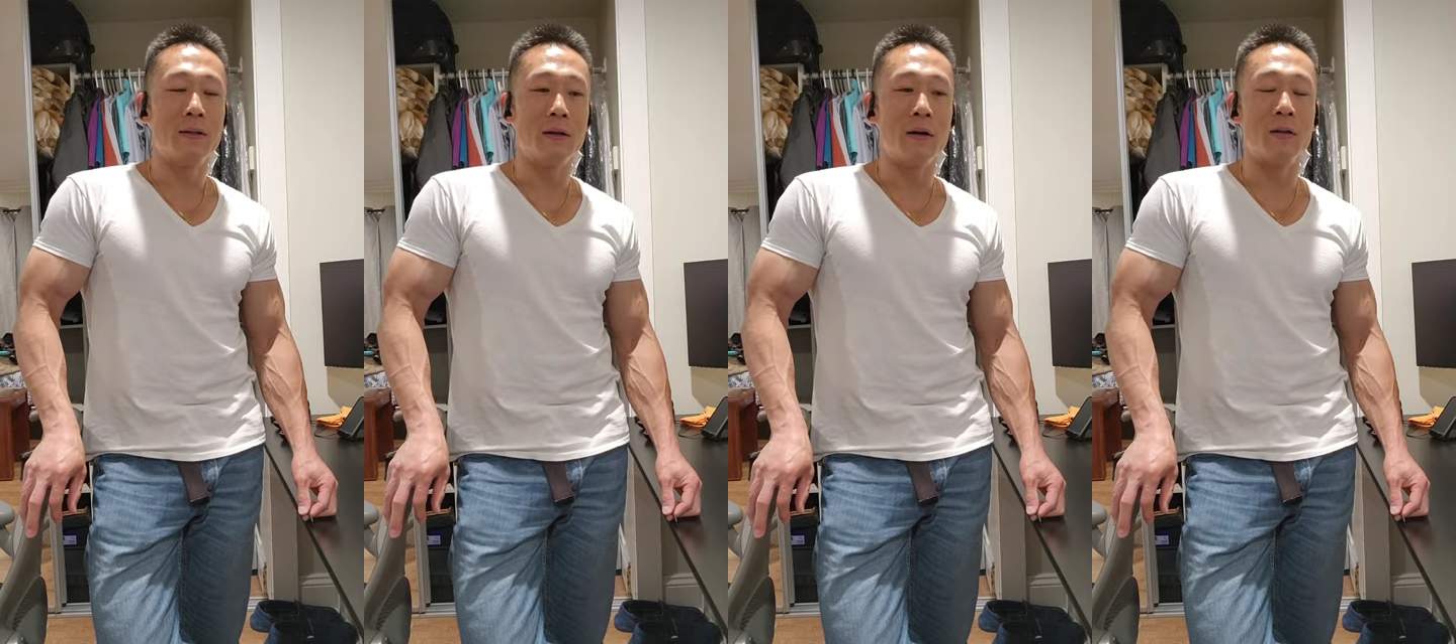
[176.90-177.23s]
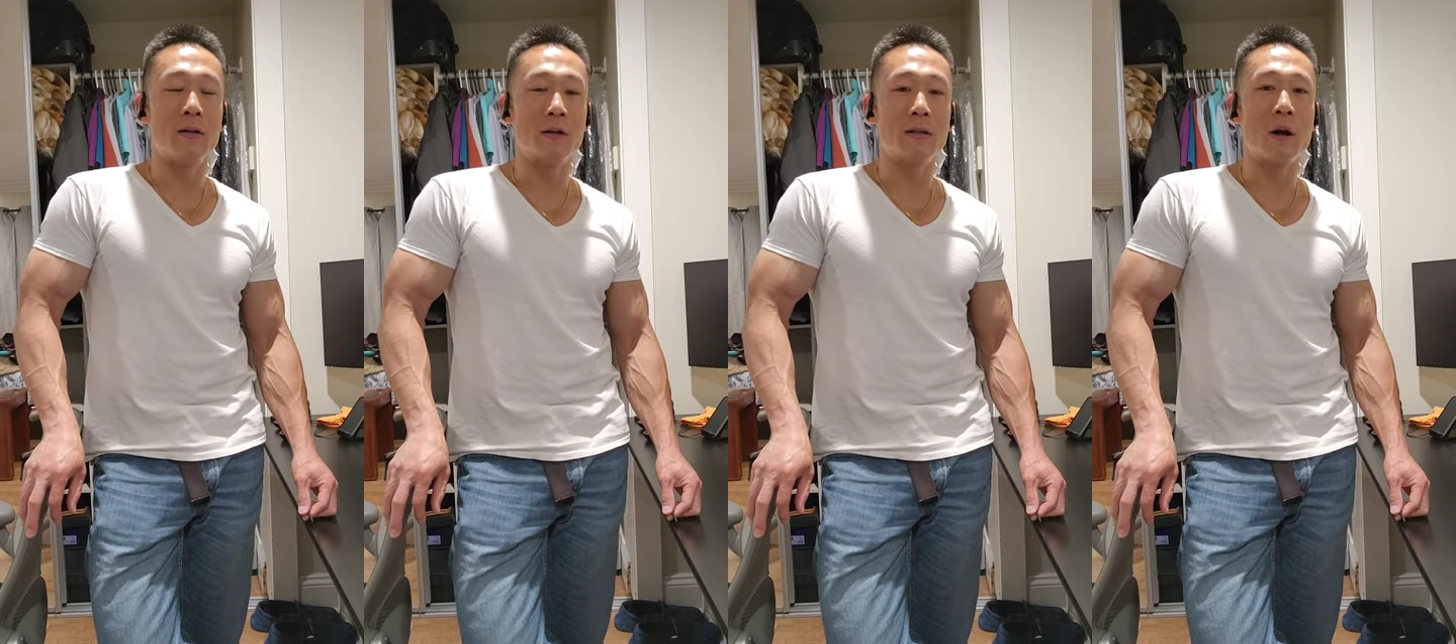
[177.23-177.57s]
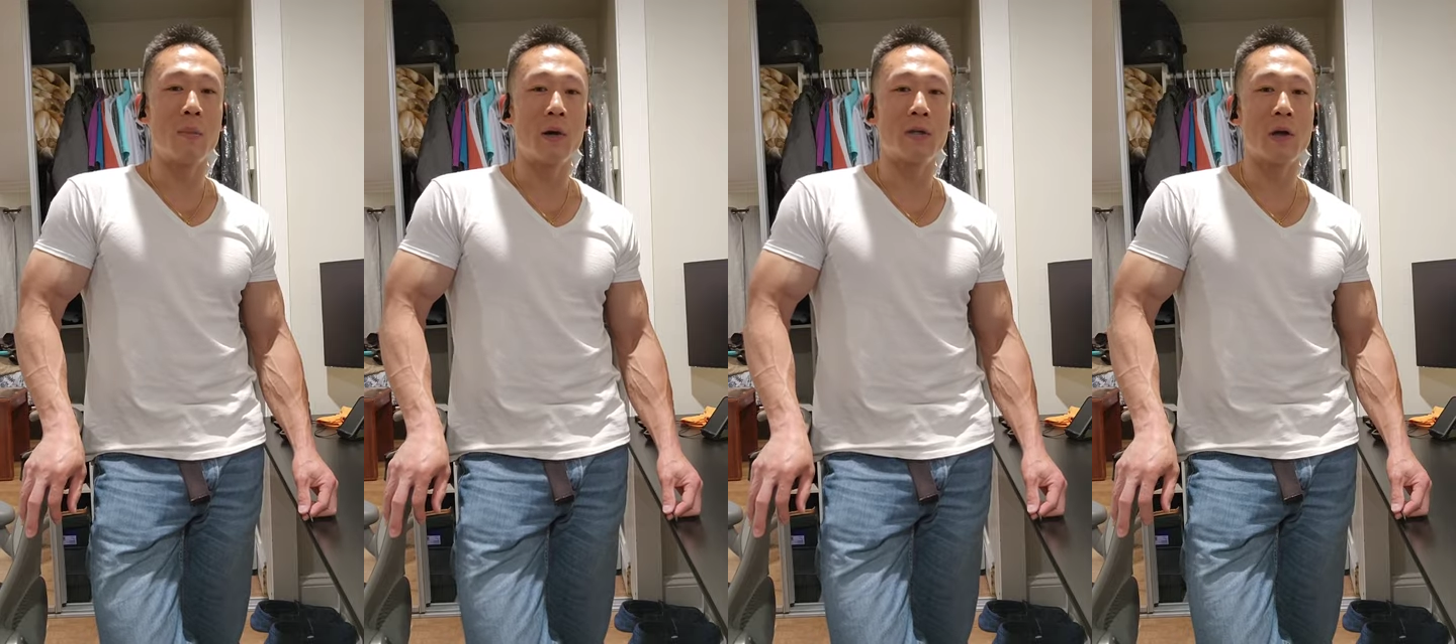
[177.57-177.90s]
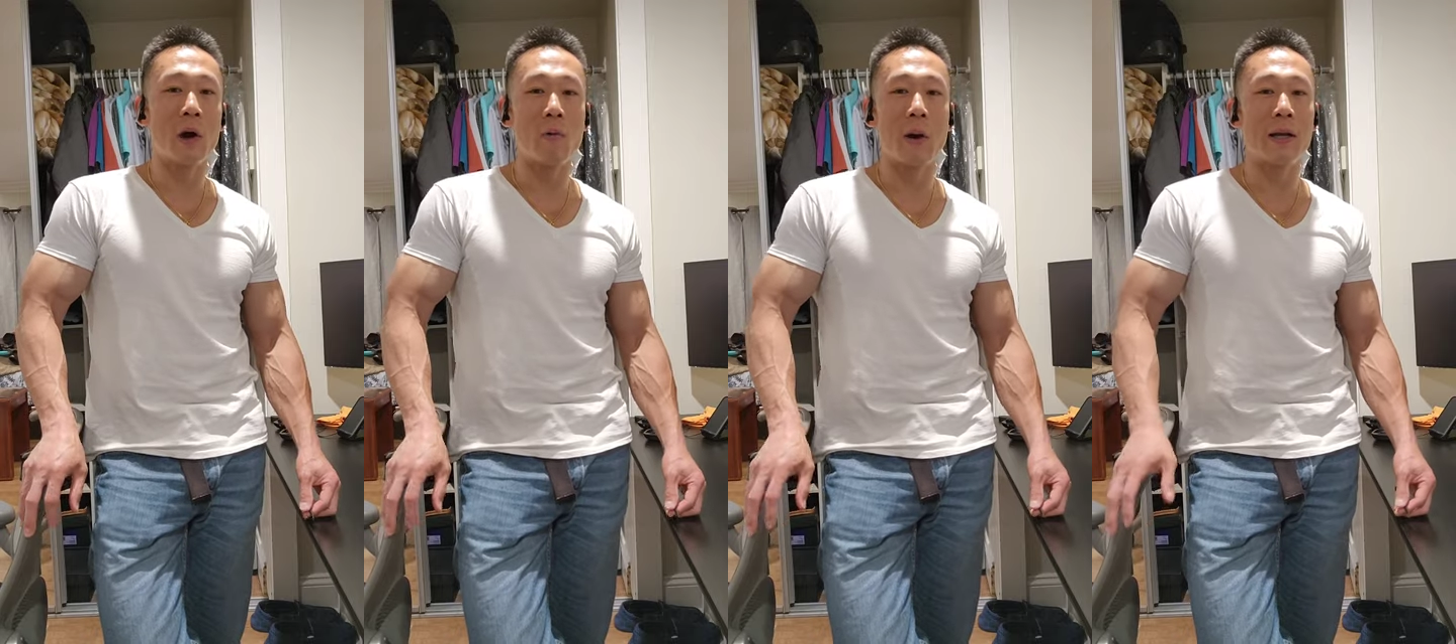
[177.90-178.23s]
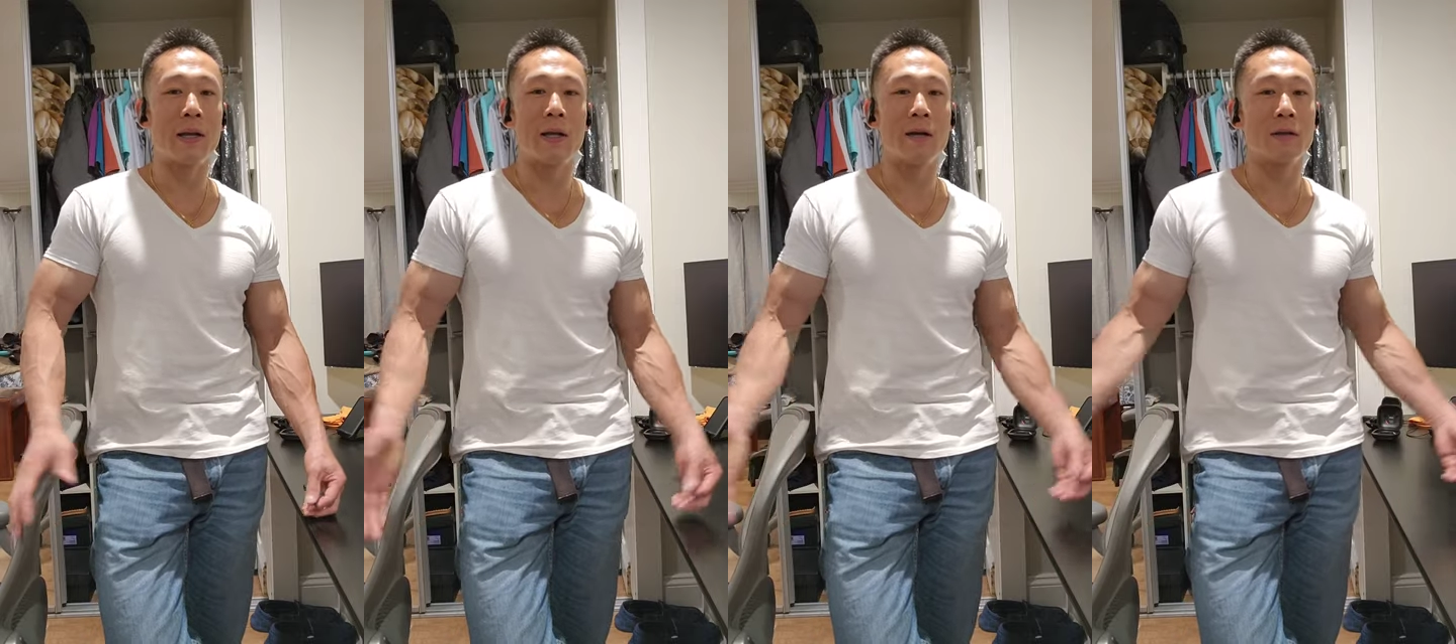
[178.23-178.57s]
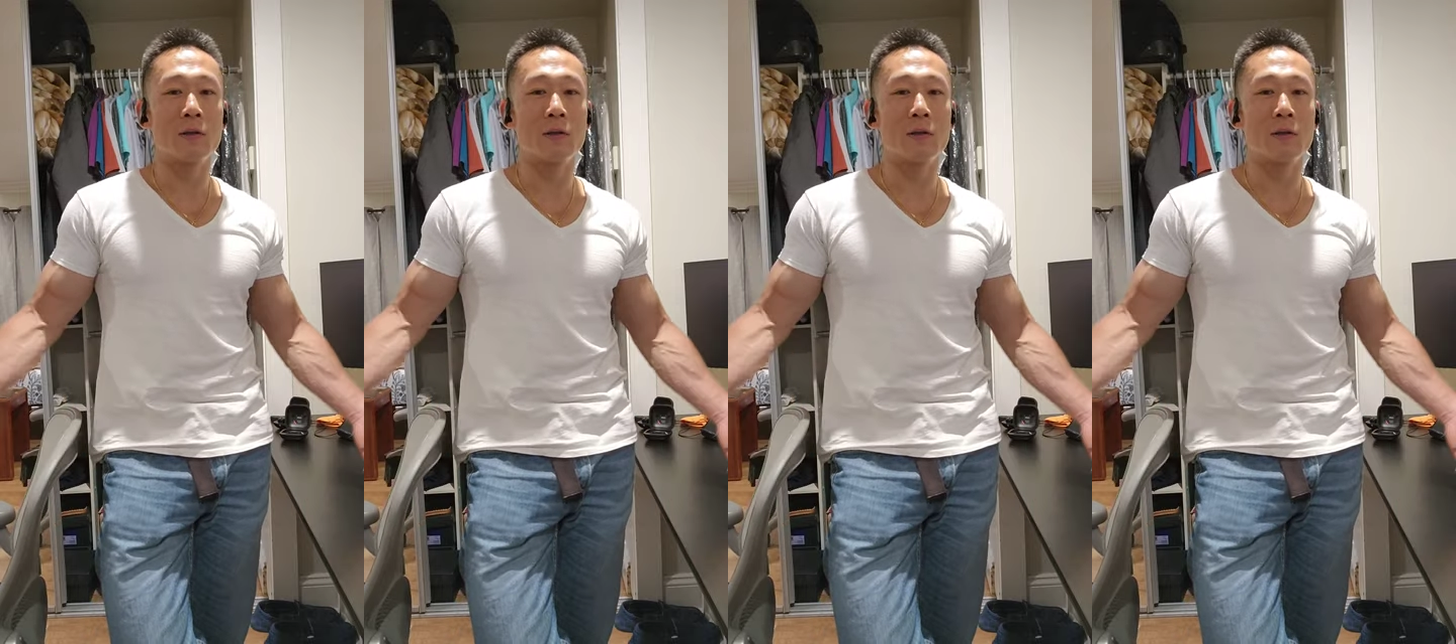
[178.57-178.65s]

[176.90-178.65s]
the summer is already here,